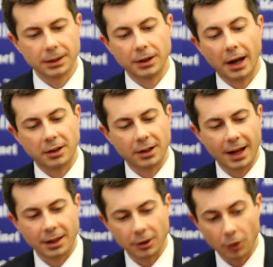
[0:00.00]
You add to
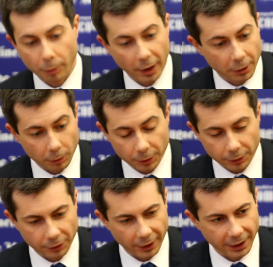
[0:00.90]
that the no-brainer
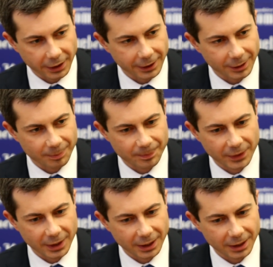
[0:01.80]
moves like
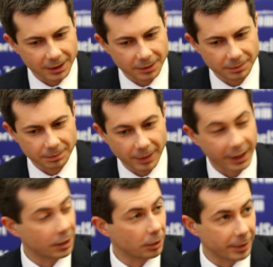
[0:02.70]

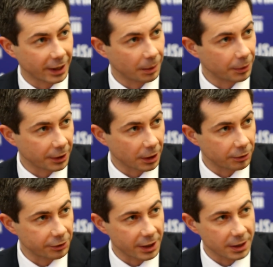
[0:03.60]
Medicare being able to
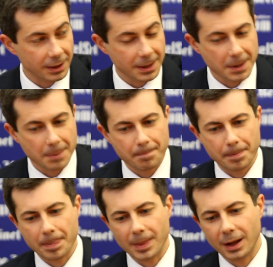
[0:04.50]
negotiate.
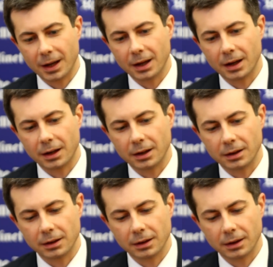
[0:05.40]

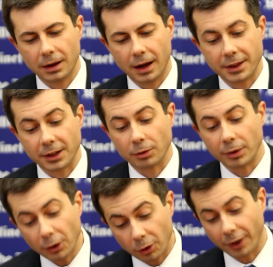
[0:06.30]
And I think the
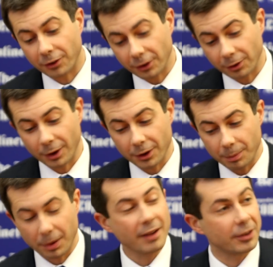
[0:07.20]
real question is whether the
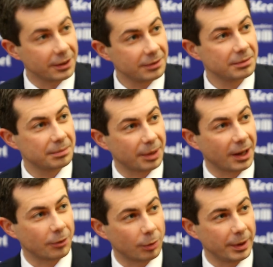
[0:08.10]
private
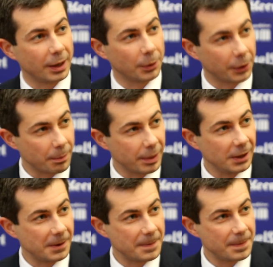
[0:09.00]
plans will be able to
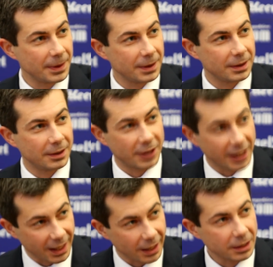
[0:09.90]
compete. If they
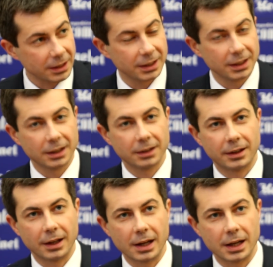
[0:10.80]
can't,
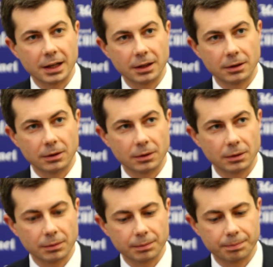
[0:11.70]
then
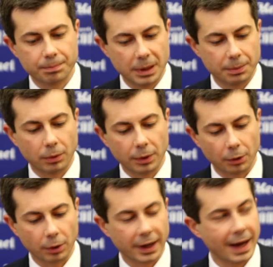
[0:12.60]
people
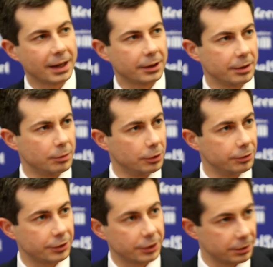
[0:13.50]
will organically
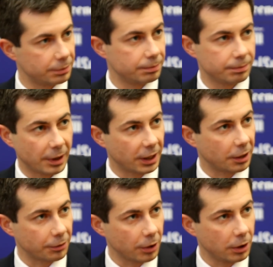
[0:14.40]
move to
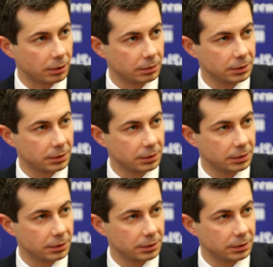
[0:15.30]
Medicare for All.